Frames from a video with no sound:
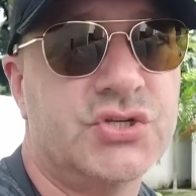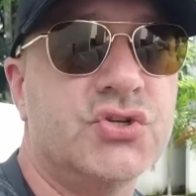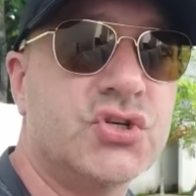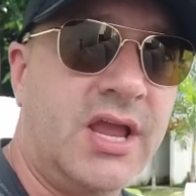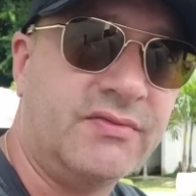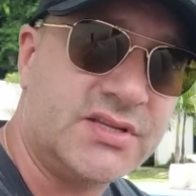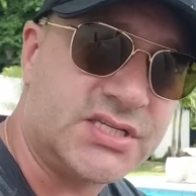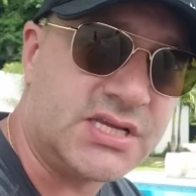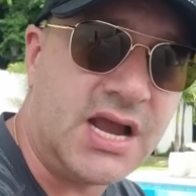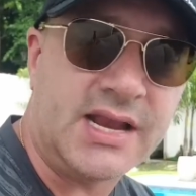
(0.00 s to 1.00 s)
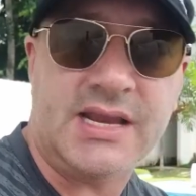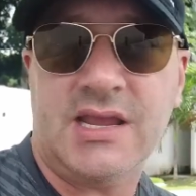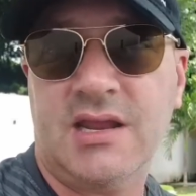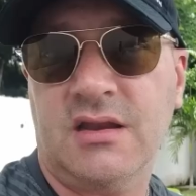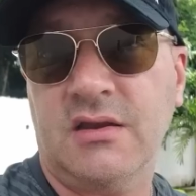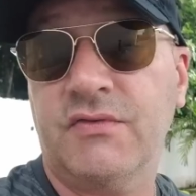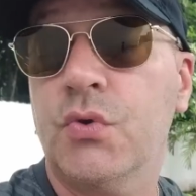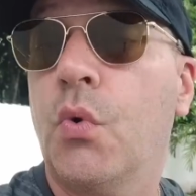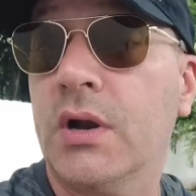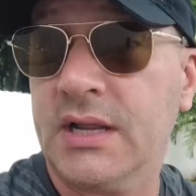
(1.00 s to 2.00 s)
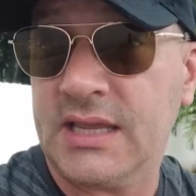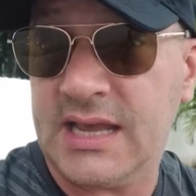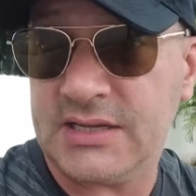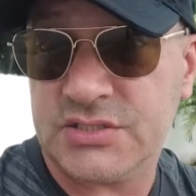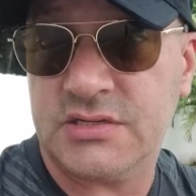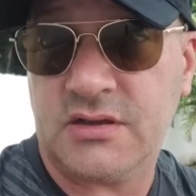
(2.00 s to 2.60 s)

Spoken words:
You usually have to sign in. And if you want a guest